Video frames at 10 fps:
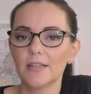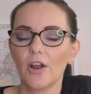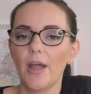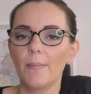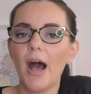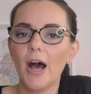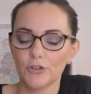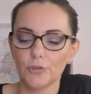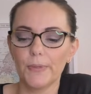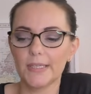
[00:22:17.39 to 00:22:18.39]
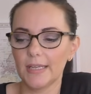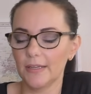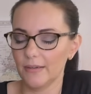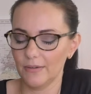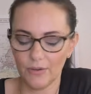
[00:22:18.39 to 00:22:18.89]
that I am
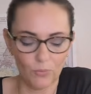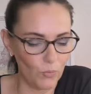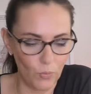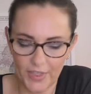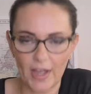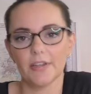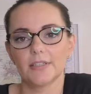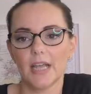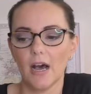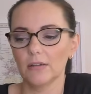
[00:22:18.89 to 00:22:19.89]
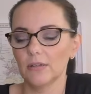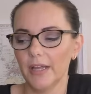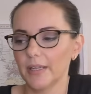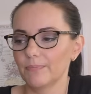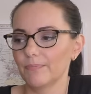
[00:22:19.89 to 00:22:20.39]
100% without a doubt like